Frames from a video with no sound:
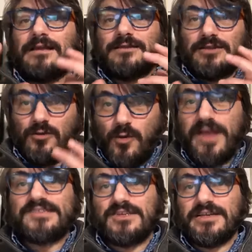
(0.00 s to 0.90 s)
The
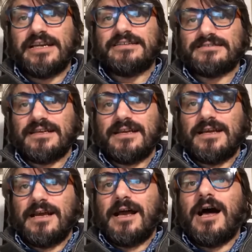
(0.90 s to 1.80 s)
question is,
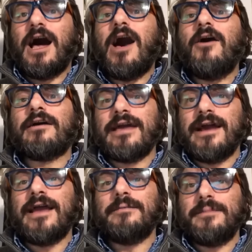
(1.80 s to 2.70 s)
how can
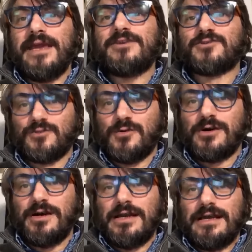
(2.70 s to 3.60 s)
I make
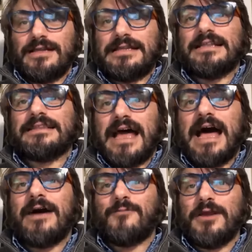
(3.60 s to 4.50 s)
sure that
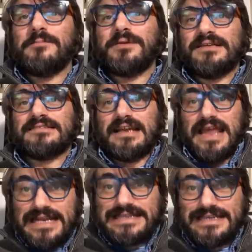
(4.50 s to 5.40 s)
I will be
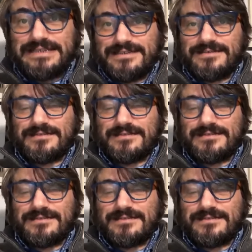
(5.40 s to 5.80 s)
selected?